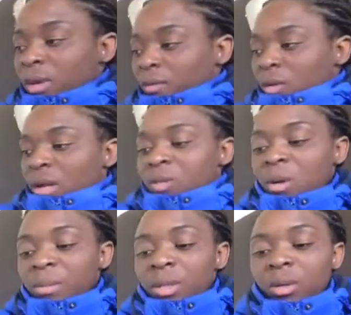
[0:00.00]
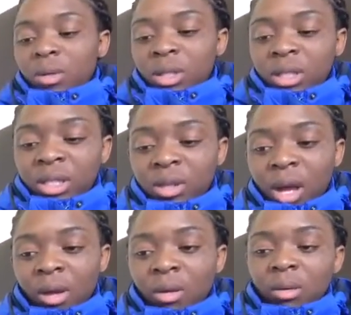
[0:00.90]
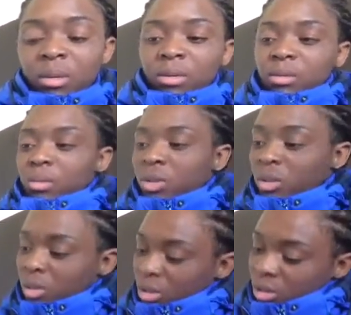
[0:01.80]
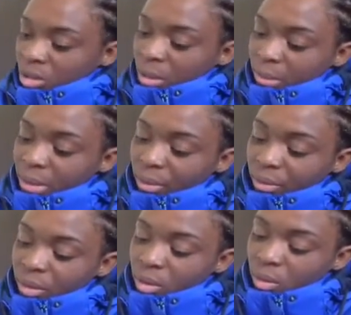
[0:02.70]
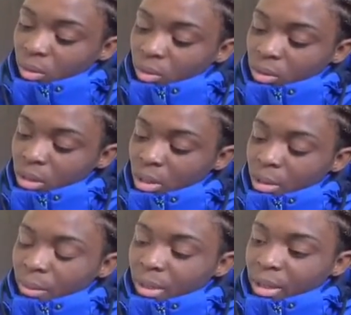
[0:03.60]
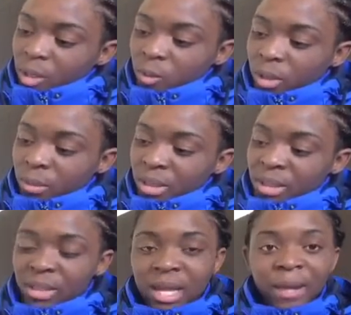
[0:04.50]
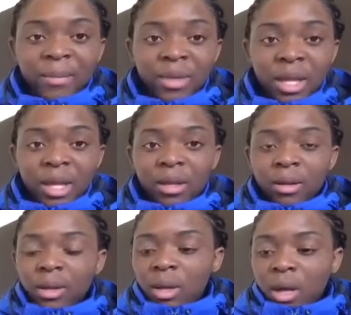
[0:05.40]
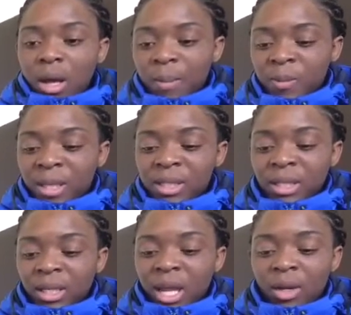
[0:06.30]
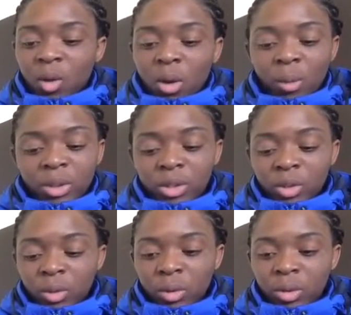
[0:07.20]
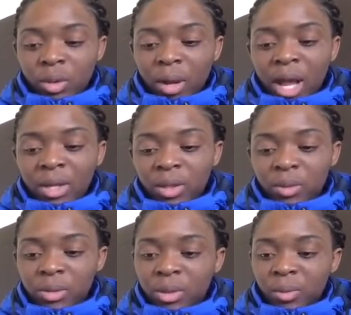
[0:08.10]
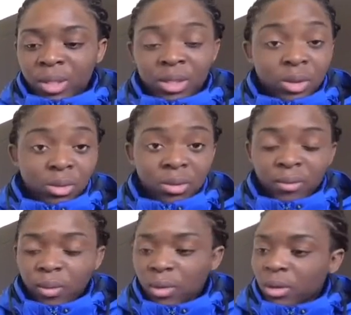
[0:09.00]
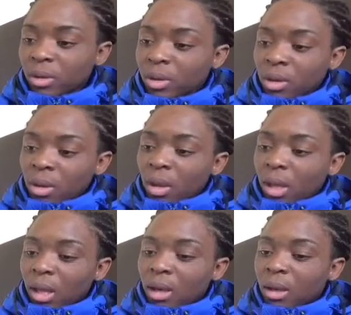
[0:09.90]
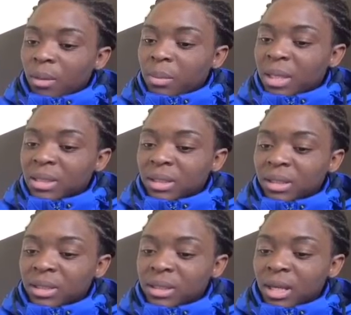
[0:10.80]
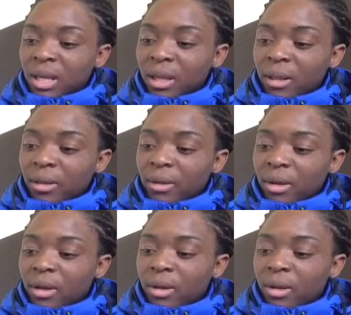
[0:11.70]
if you guys want me to go into detail, I could go into detail about those. But it's pretty much the same thing. It's basically like knowing what you're doing, how to use it, what it's used for. And basically saying,